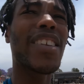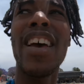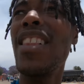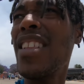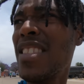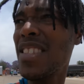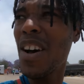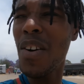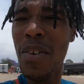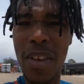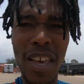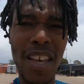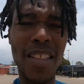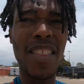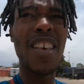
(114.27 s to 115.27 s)
Now let's go
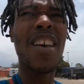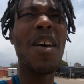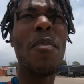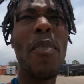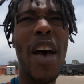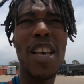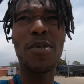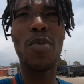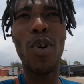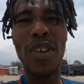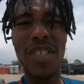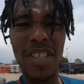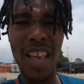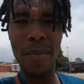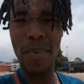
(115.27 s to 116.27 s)
get passport
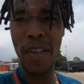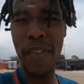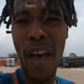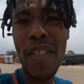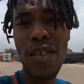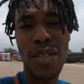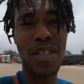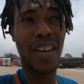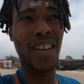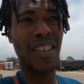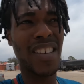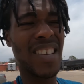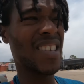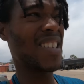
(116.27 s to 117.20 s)
stamped on the other side.